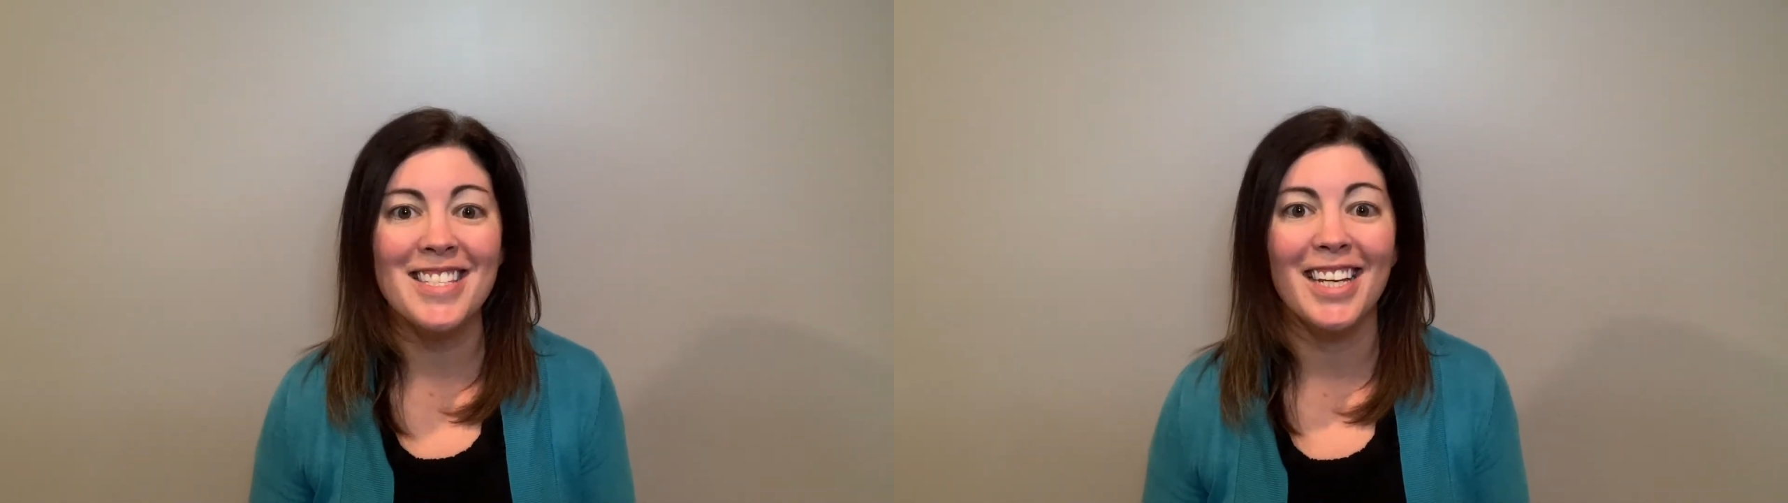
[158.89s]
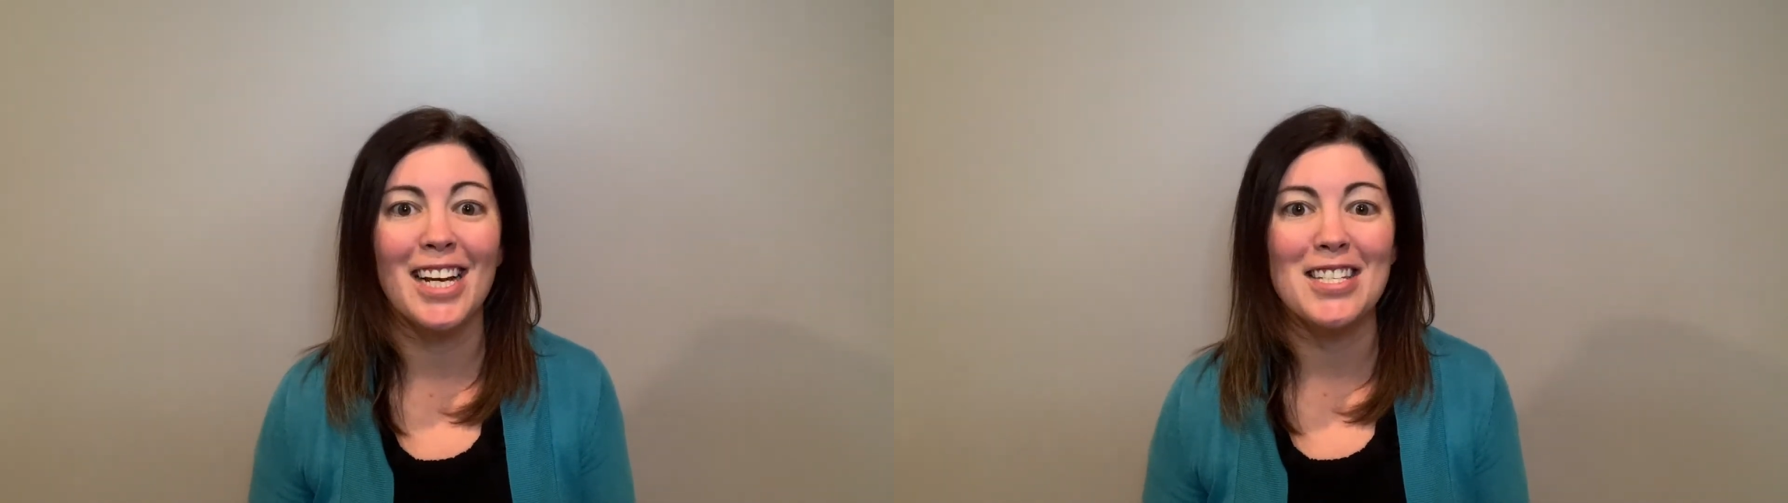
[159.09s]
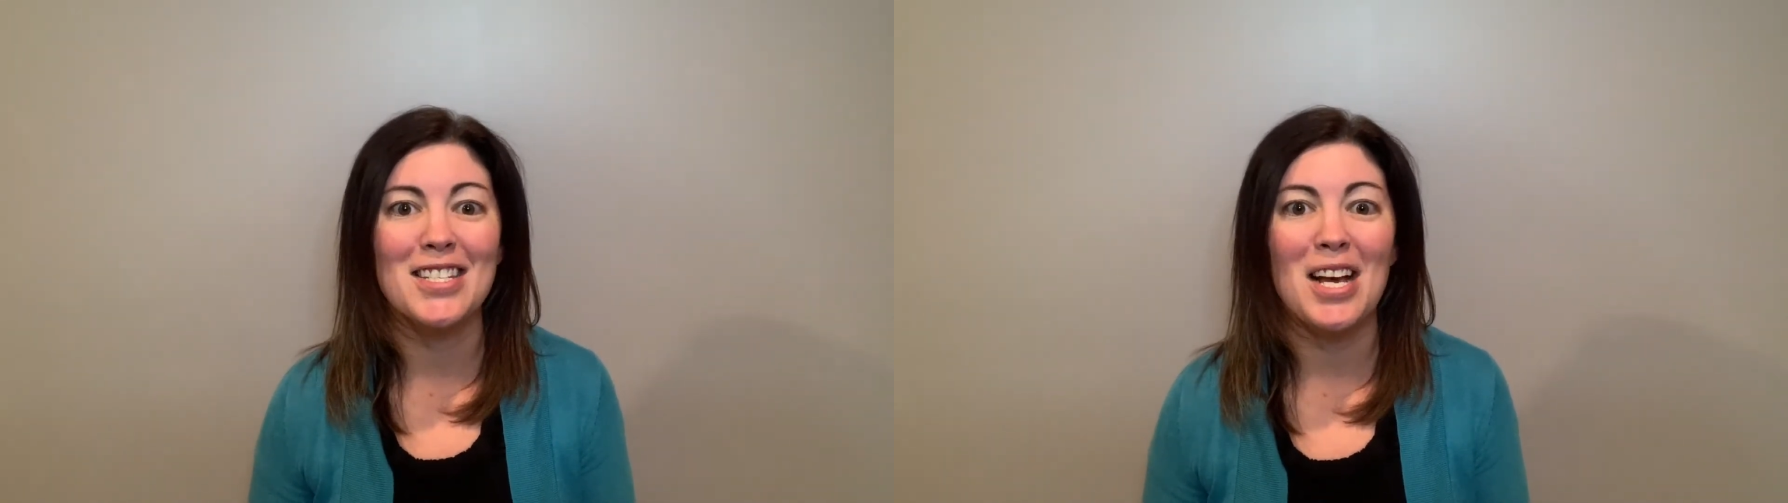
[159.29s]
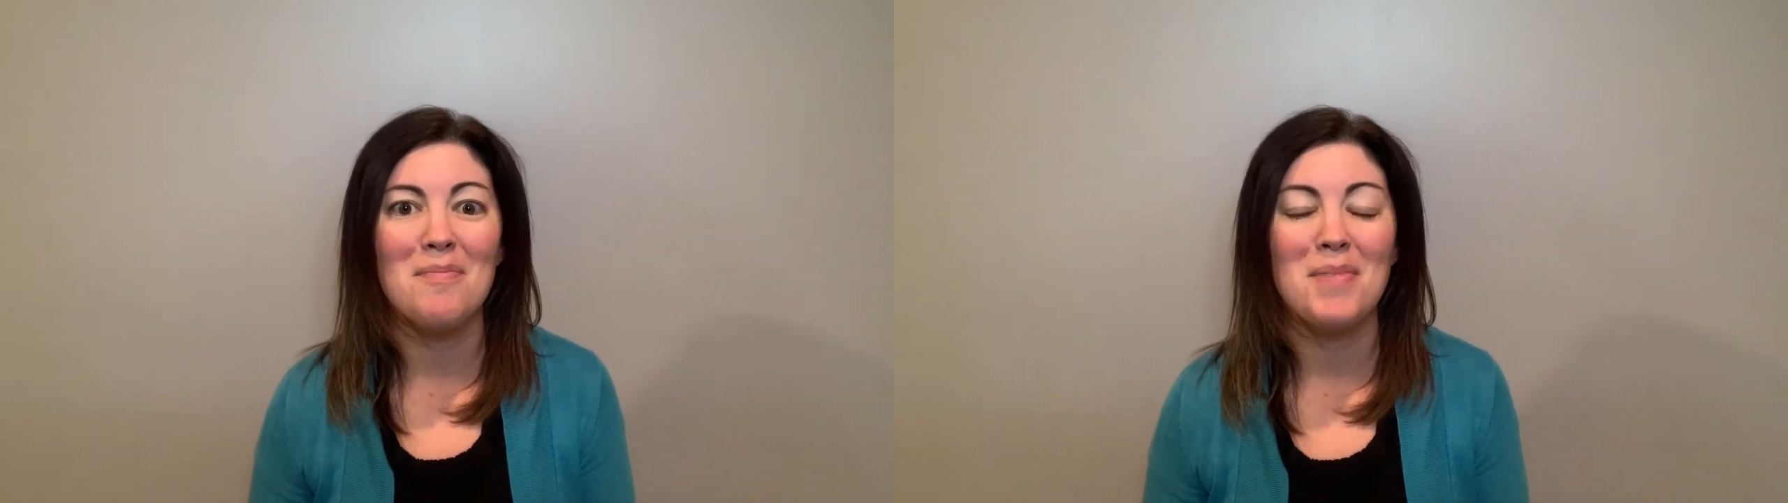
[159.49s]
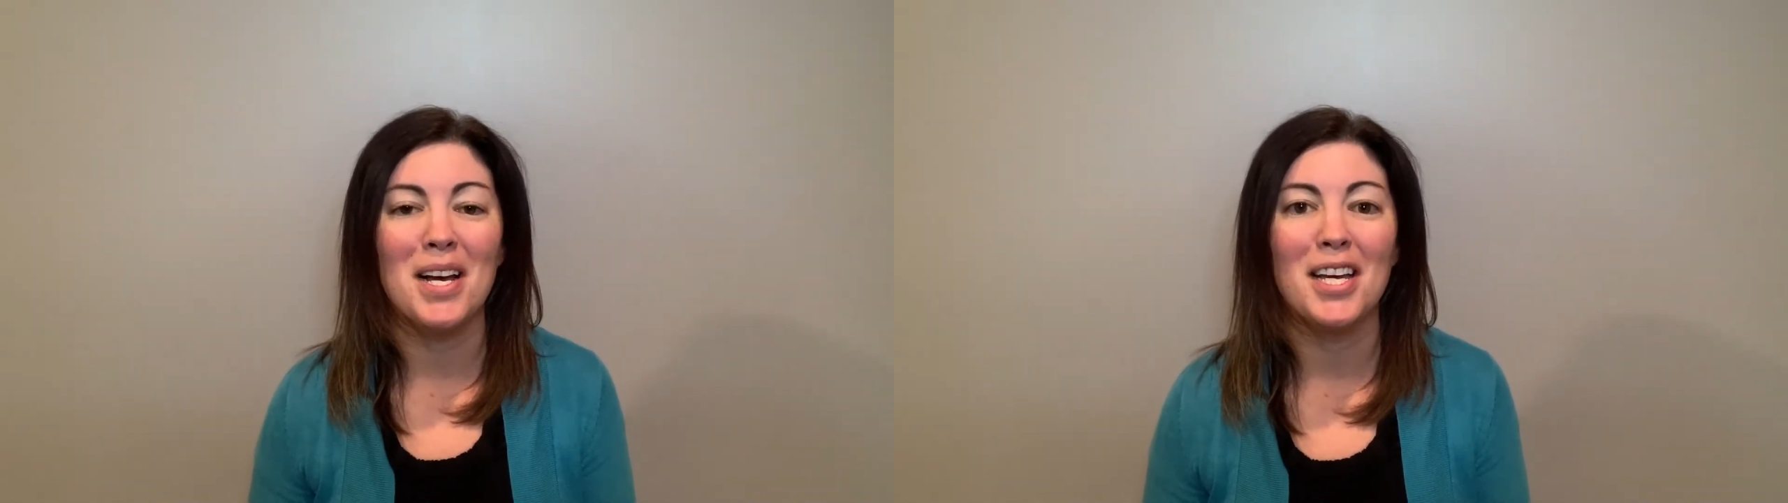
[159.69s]
I got
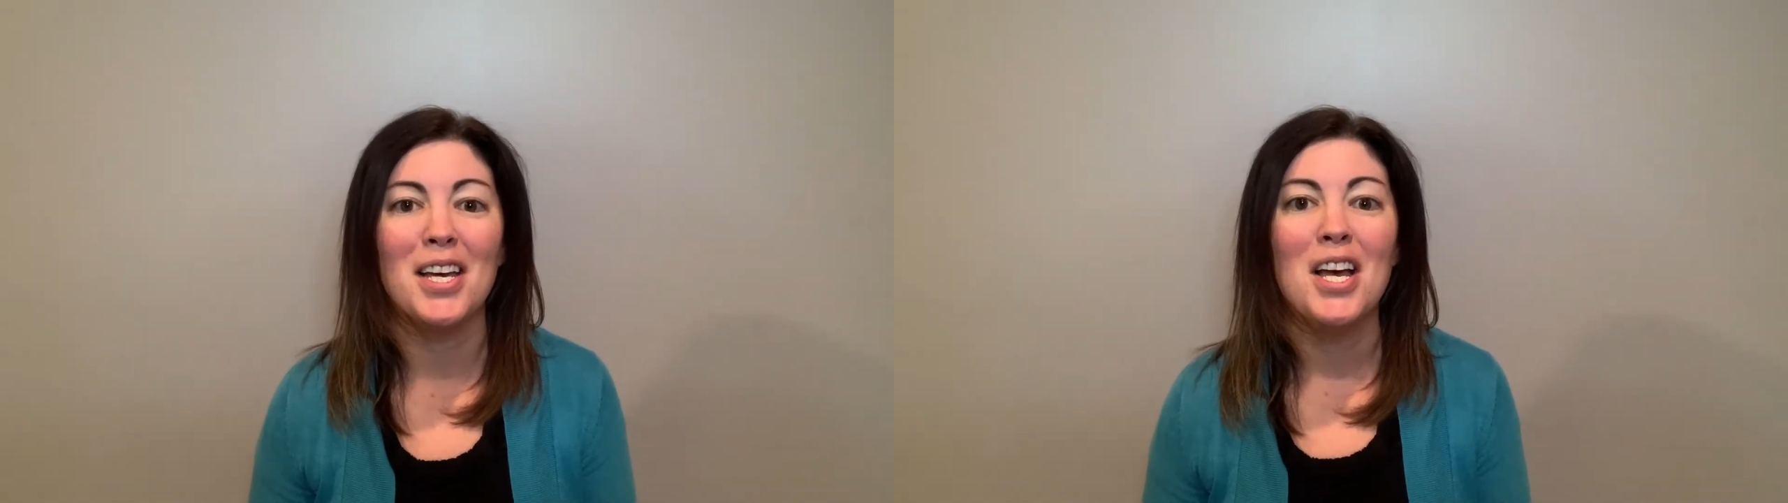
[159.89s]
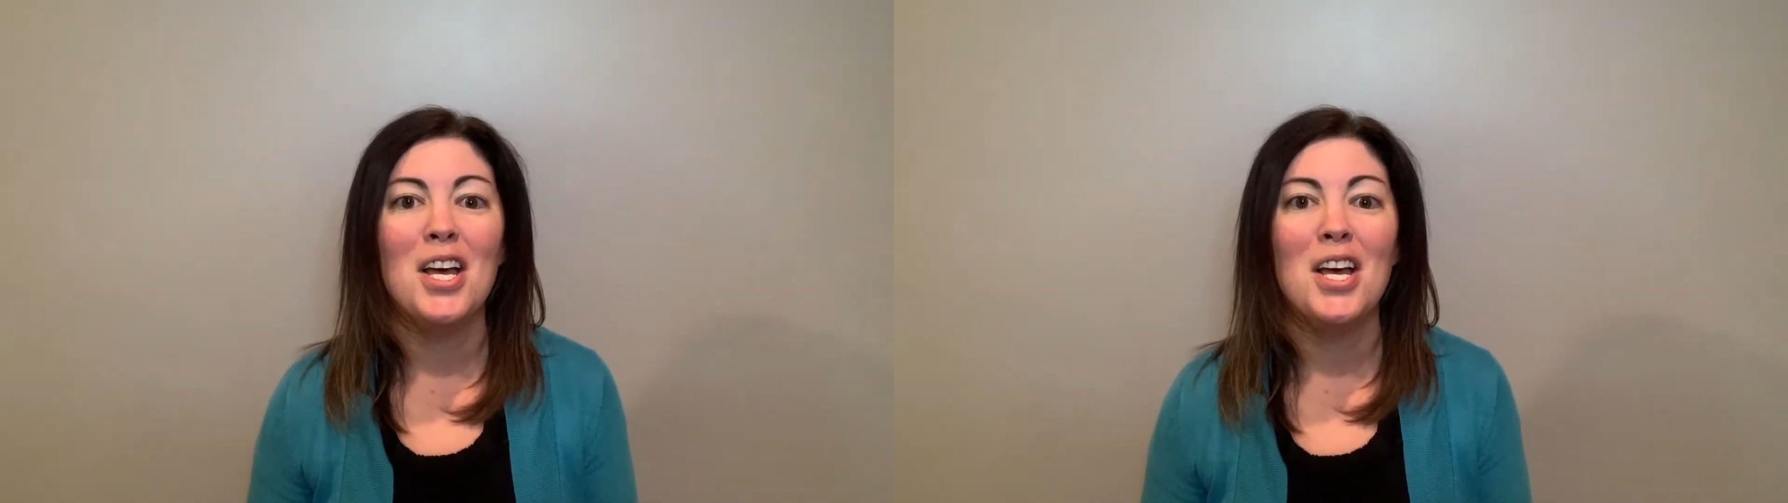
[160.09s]
stopped by